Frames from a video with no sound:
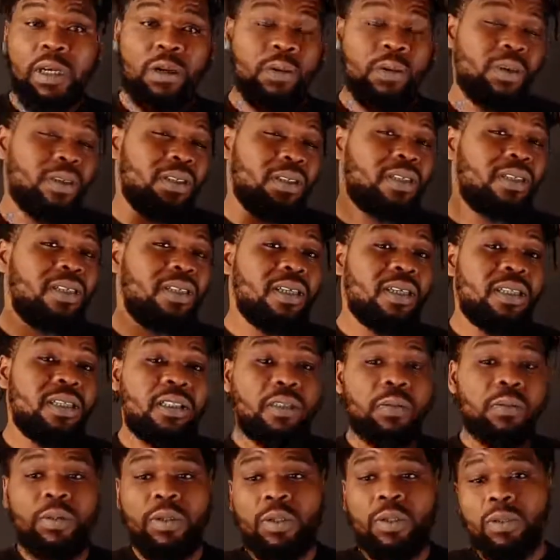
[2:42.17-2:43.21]
I wanted the
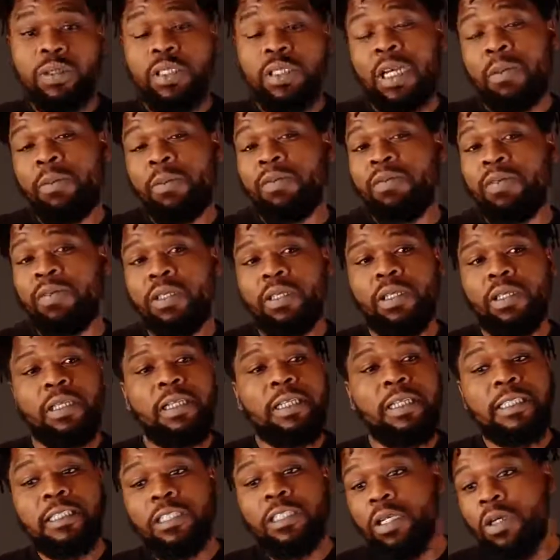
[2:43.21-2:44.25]
kids to be on top of it.
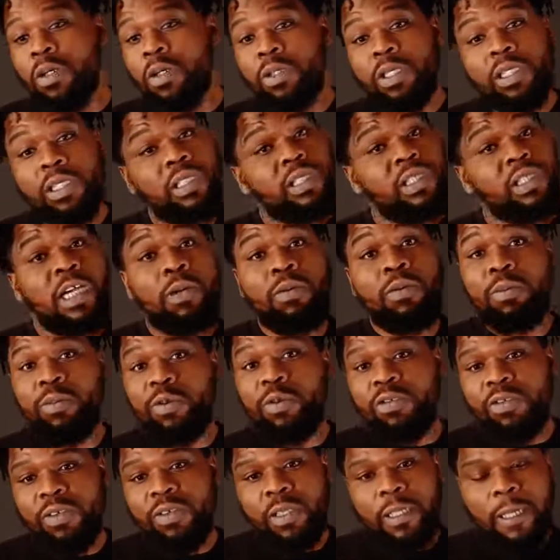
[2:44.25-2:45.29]
So this is how we
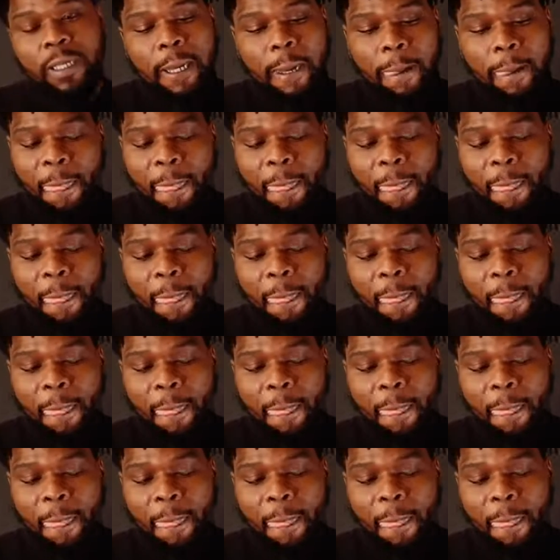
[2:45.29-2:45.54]
move it.